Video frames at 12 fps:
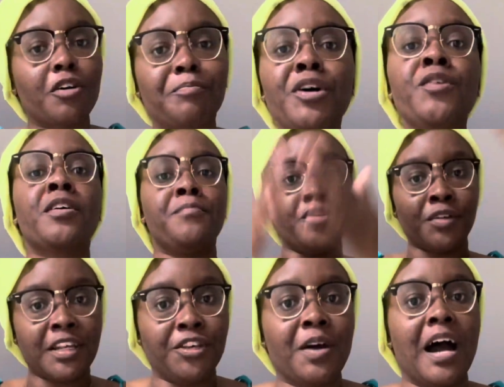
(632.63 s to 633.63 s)
build
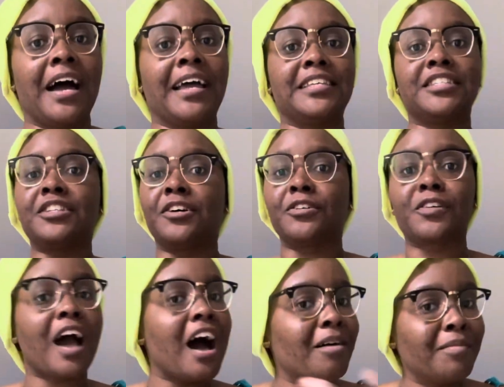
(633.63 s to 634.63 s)
community, you guys.
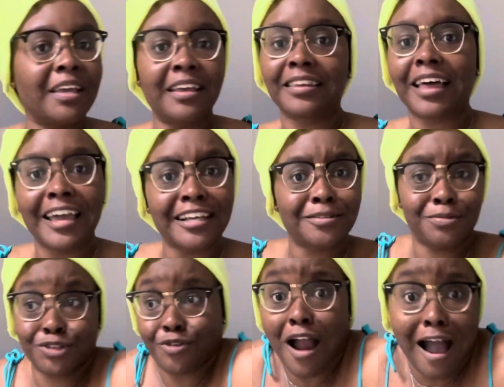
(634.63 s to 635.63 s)
Comment, like,
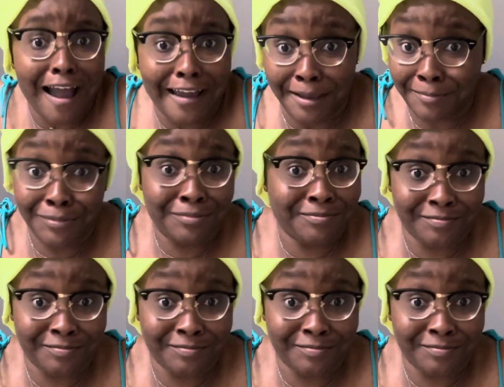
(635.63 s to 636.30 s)
subscribe.